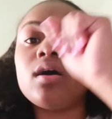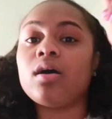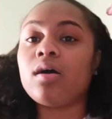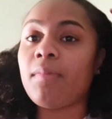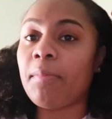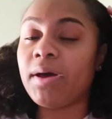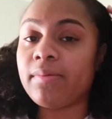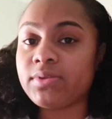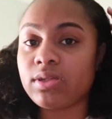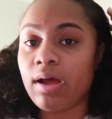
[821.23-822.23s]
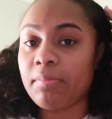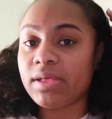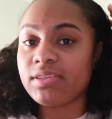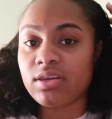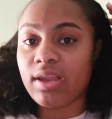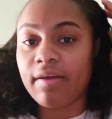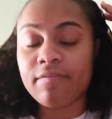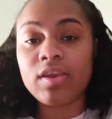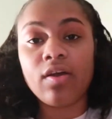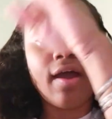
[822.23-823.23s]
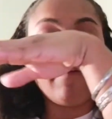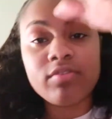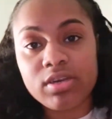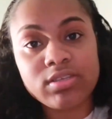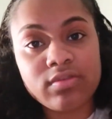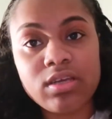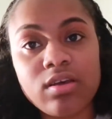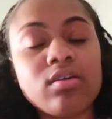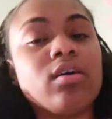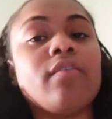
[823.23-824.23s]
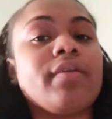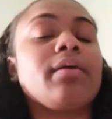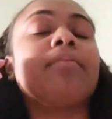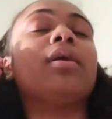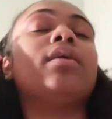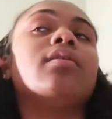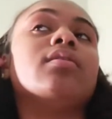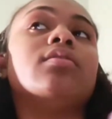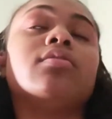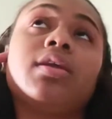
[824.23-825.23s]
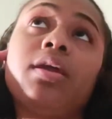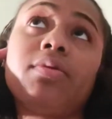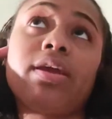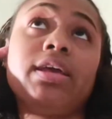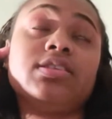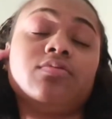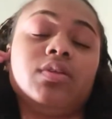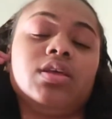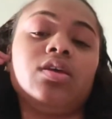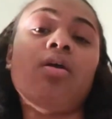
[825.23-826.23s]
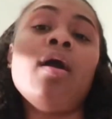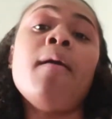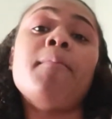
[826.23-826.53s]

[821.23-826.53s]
Um, I'm up, I'm gonna insert like a video after this video of like my little camera case. It's really cute.